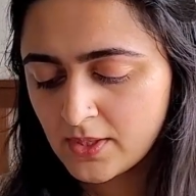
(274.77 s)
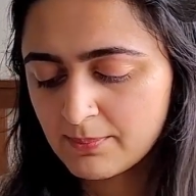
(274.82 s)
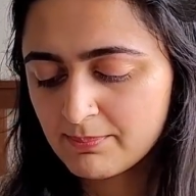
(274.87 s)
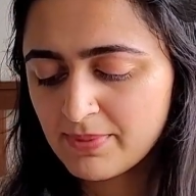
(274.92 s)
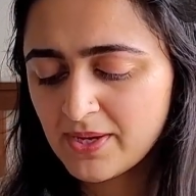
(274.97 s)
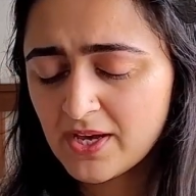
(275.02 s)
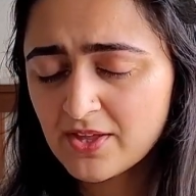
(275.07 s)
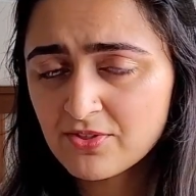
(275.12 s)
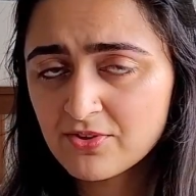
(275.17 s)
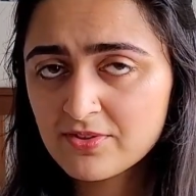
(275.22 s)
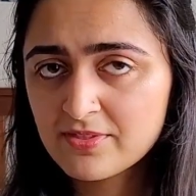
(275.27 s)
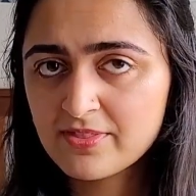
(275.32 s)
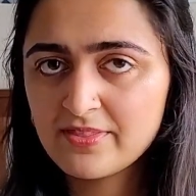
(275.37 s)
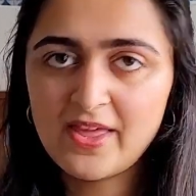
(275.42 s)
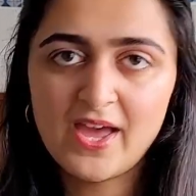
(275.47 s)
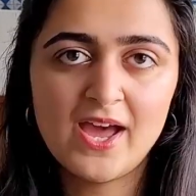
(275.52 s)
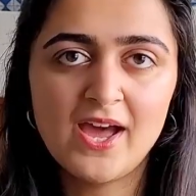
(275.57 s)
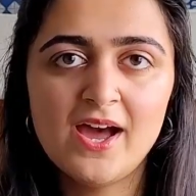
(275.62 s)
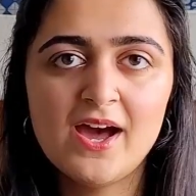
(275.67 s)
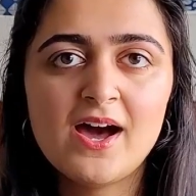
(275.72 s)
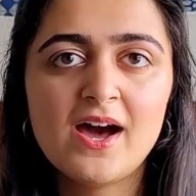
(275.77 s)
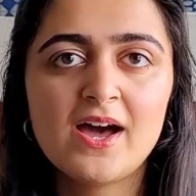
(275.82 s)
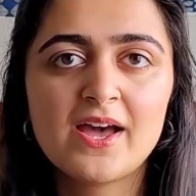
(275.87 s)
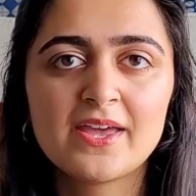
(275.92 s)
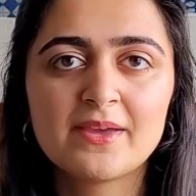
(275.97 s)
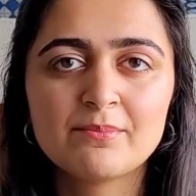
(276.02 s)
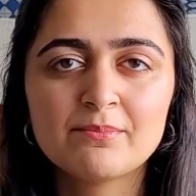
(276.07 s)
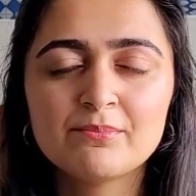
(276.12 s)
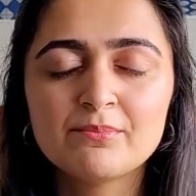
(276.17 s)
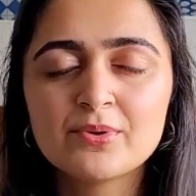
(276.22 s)
other than that,
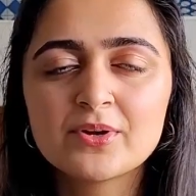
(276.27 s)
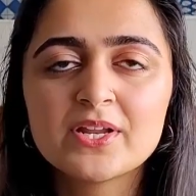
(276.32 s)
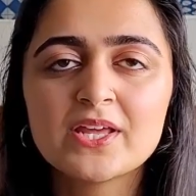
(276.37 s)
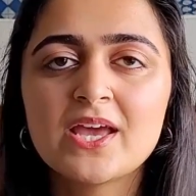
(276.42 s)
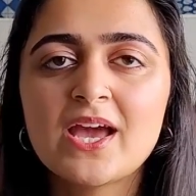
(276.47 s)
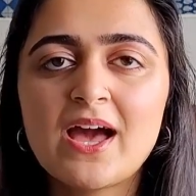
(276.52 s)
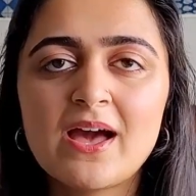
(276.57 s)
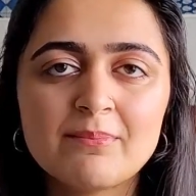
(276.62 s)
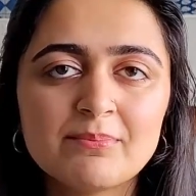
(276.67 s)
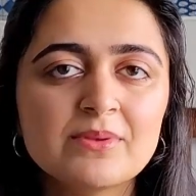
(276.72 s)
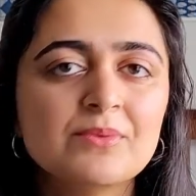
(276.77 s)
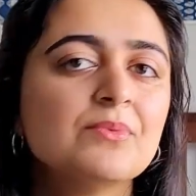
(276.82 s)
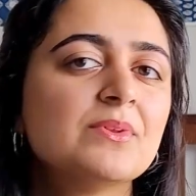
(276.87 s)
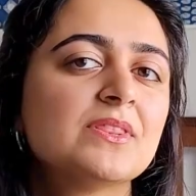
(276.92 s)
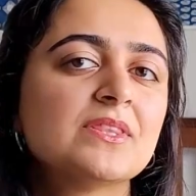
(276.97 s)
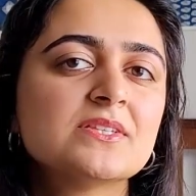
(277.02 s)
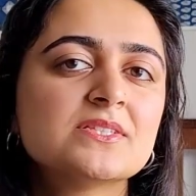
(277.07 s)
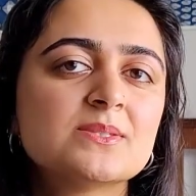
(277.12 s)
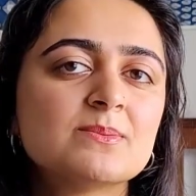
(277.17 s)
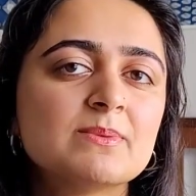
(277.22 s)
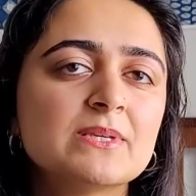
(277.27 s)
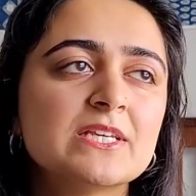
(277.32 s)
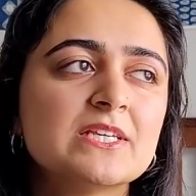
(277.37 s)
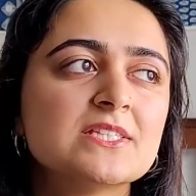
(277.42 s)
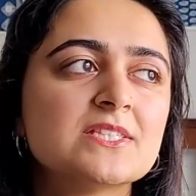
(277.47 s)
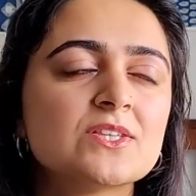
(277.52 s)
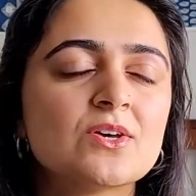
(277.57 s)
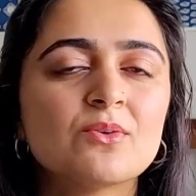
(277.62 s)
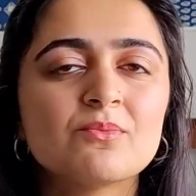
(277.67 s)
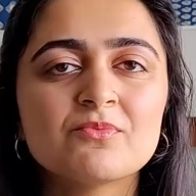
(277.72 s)
I'm pretty happy with this
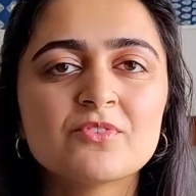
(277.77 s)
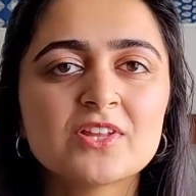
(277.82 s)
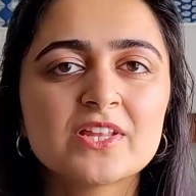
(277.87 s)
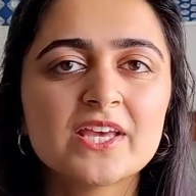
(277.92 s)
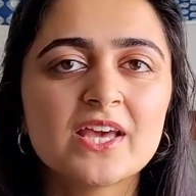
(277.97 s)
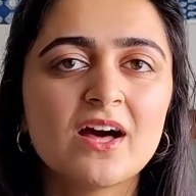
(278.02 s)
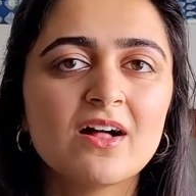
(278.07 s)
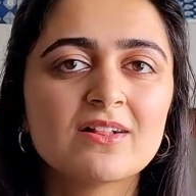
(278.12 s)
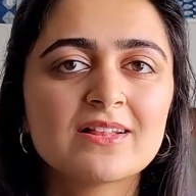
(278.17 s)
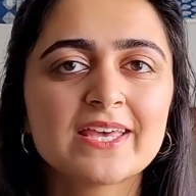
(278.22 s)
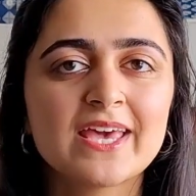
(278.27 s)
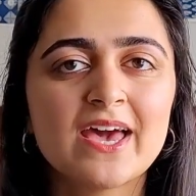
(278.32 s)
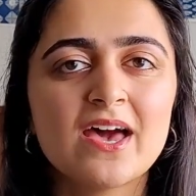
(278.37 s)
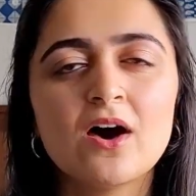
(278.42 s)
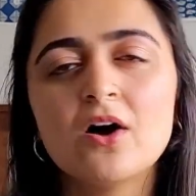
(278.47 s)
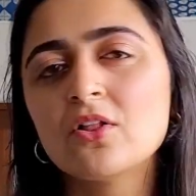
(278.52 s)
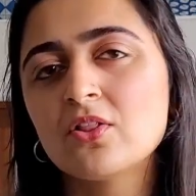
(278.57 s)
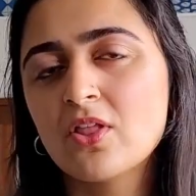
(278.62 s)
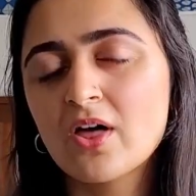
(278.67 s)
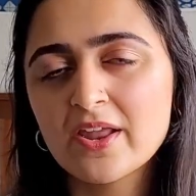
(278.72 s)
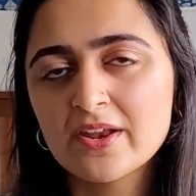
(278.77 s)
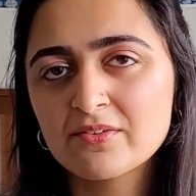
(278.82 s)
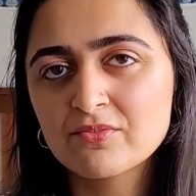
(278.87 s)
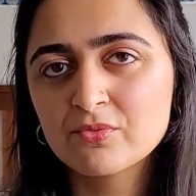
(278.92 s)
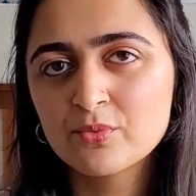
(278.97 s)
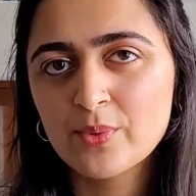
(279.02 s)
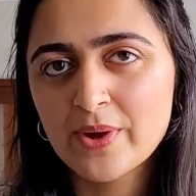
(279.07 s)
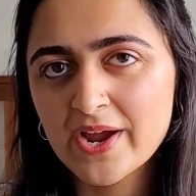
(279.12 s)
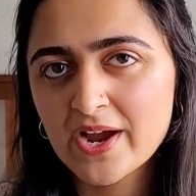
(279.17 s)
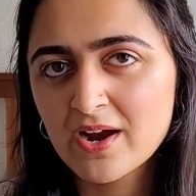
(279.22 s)
piece. Hopefully I'll get a lot of
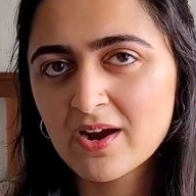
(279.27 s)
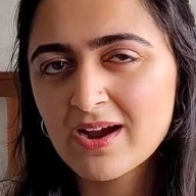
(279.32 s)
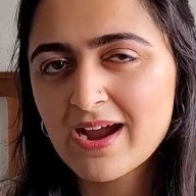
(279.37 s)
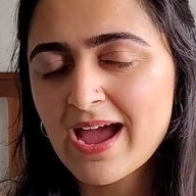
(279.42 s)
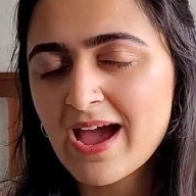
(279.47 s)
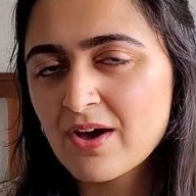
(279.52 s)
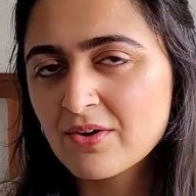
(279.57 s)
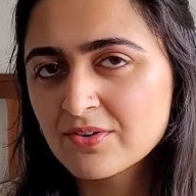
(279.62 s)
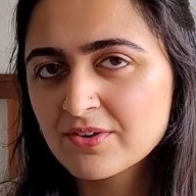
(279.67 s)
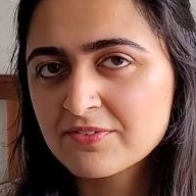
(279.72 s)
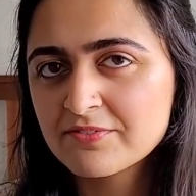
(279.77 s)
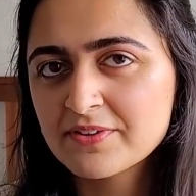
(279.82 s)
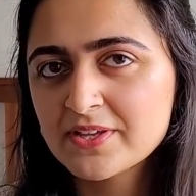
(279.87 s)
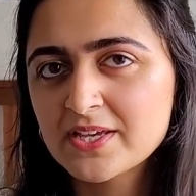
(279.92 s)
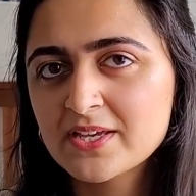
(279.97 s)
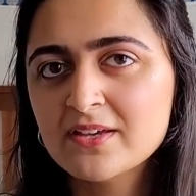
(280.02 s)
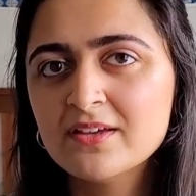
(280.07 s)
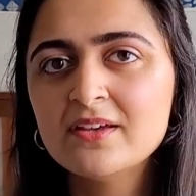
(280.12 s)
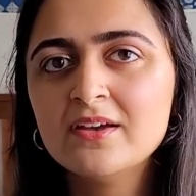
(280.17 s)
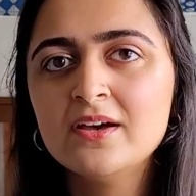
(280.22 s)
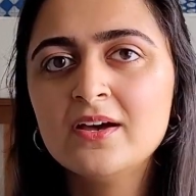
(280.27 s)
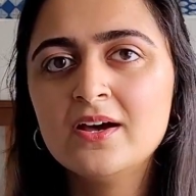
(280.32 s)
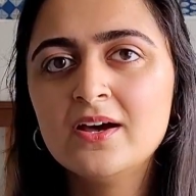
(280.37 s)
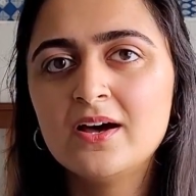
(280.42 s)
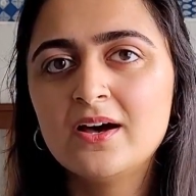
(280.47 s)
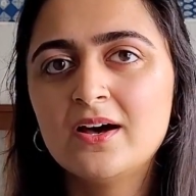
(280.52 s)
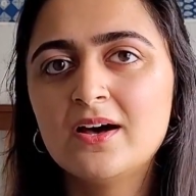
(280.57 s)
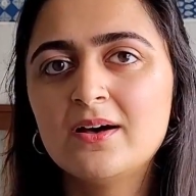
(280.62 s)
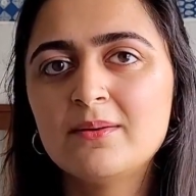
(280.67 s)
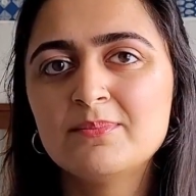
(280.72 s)
wear out of it,
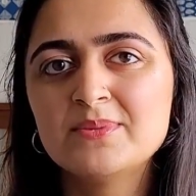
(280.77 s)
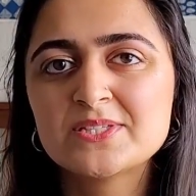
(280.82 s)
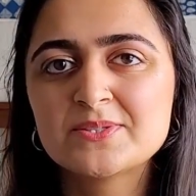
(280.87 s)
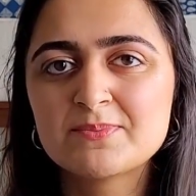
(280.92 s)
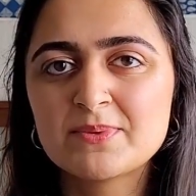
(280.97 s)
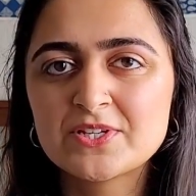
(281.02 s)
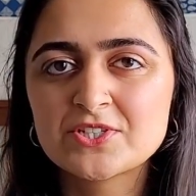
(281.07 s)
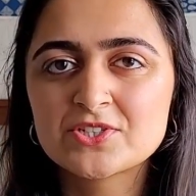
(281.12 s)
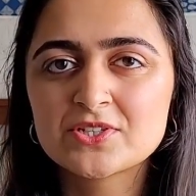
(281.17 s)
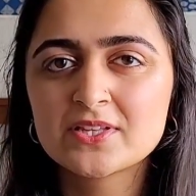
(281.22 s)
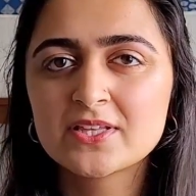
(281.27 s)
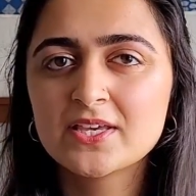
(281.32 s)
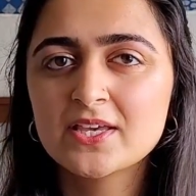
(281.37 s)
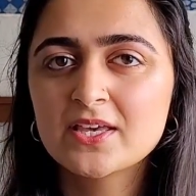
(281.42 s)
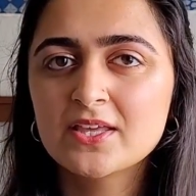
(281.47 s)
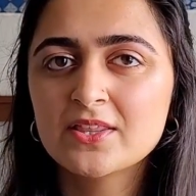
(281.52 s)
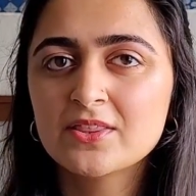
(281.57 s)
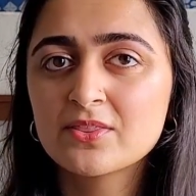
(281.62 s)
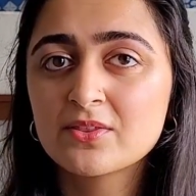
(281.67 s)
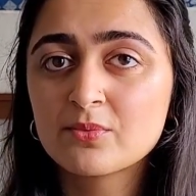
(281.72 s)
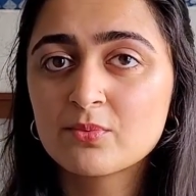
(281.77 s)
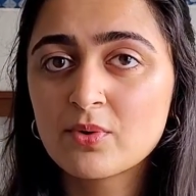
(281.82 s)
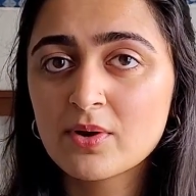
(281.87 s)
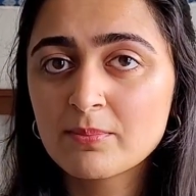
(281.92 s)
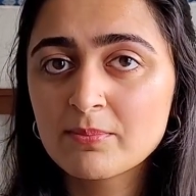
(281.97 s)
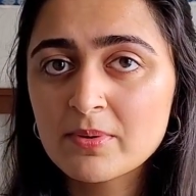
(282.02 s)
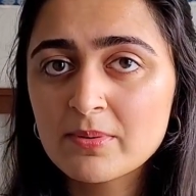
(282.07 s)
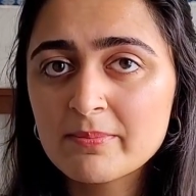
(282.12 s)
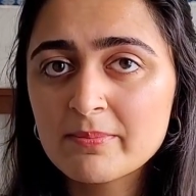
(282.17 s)
especially in the warmer